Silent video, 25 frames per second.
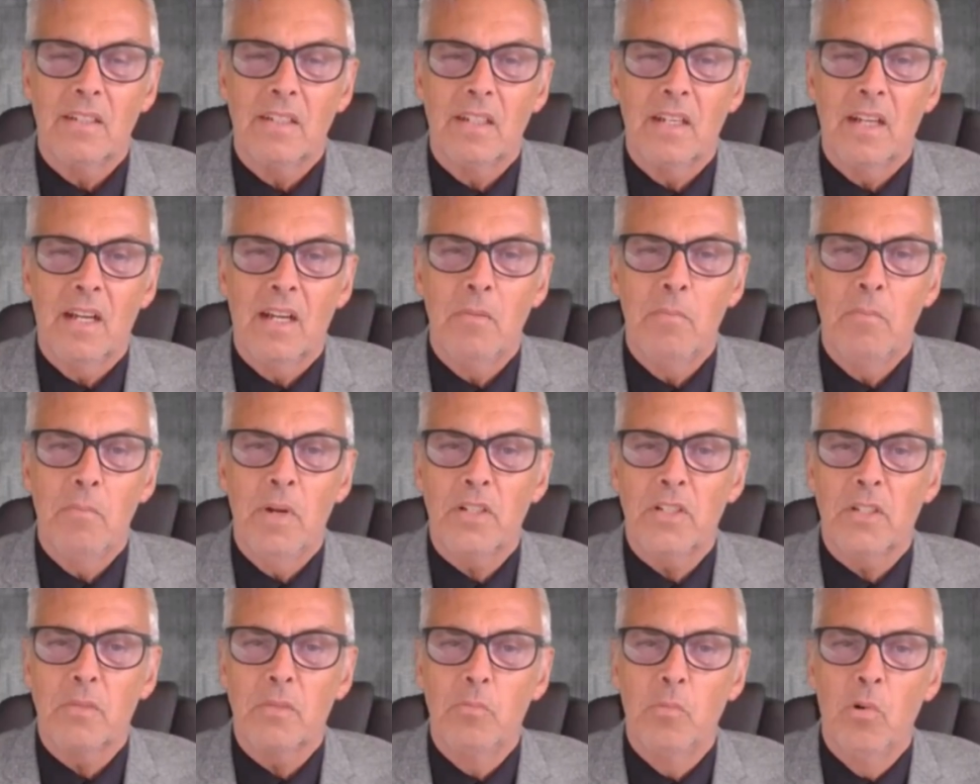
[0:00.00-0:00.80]
I'm
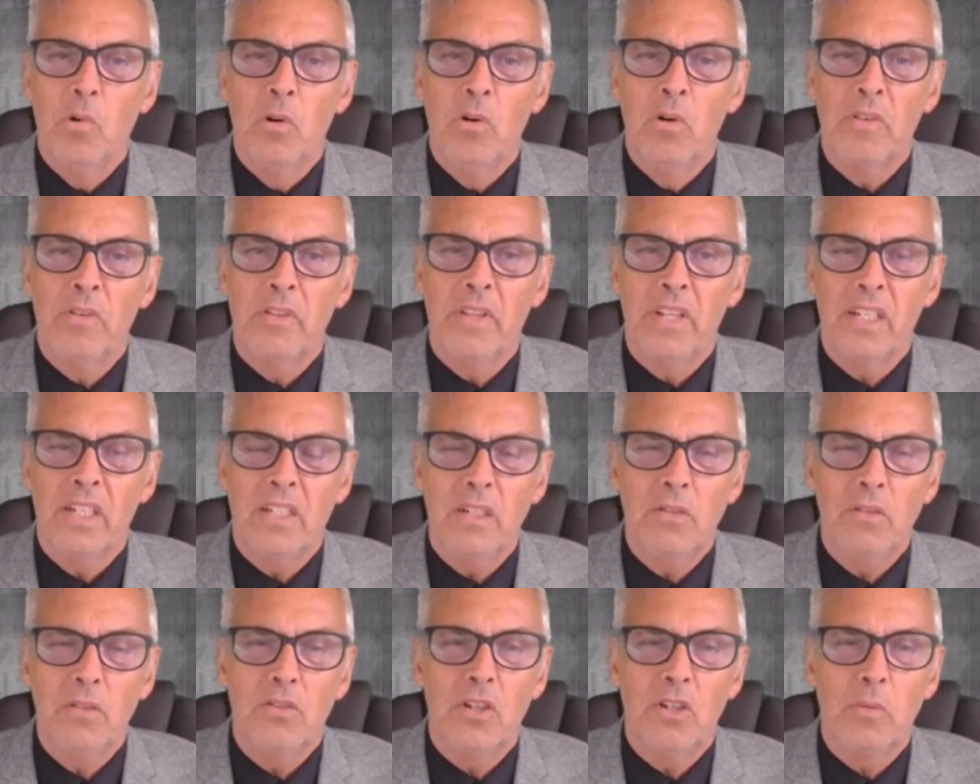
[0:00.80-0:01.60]
much more than a
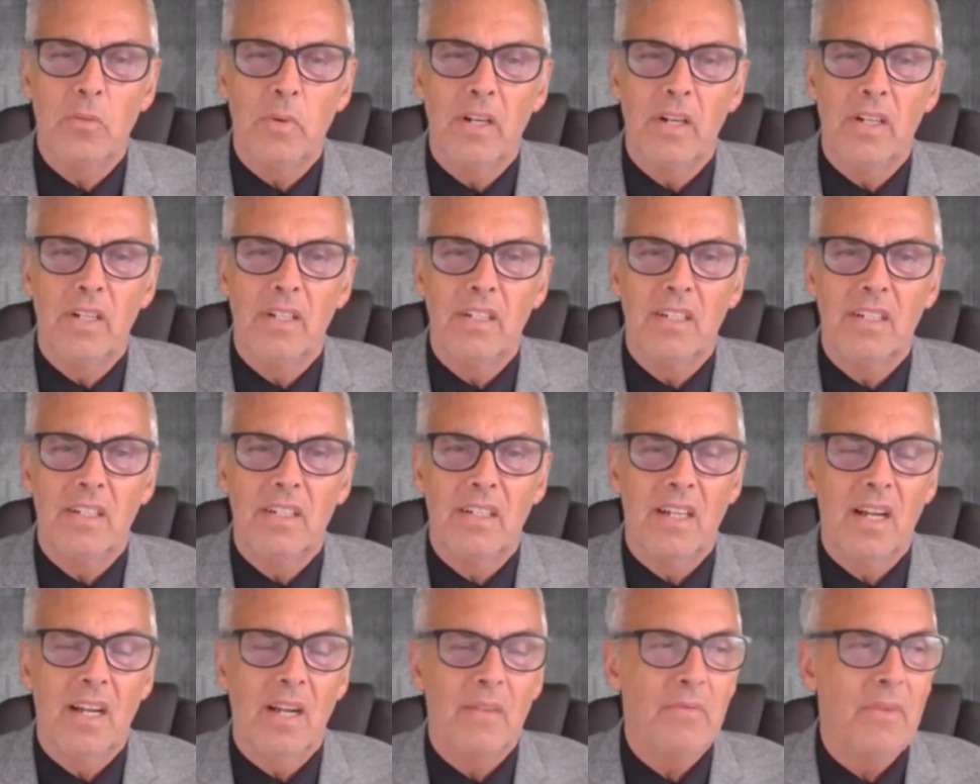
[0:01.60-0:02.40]
YouTuber.
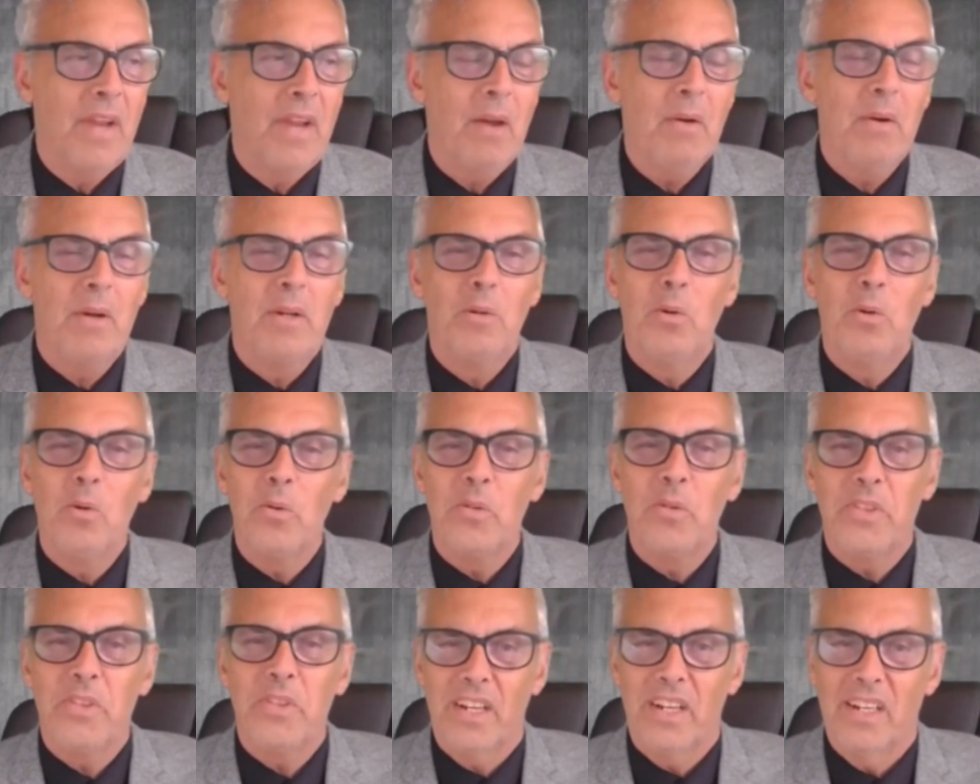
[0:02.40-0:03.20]
I'm now an
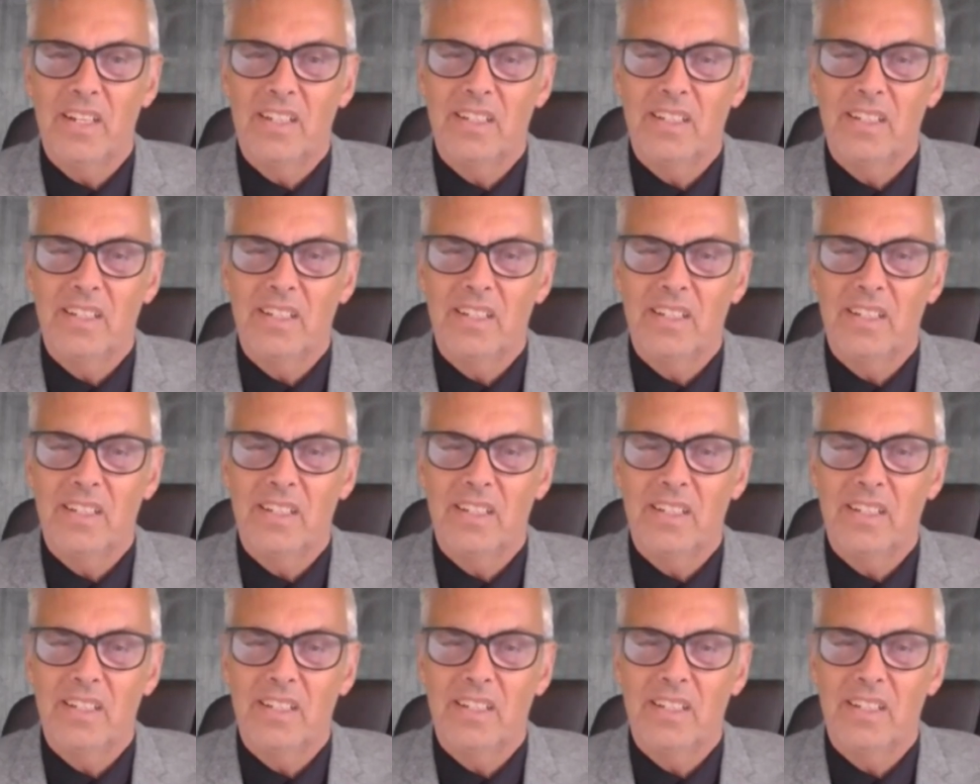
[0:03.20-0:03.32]
author.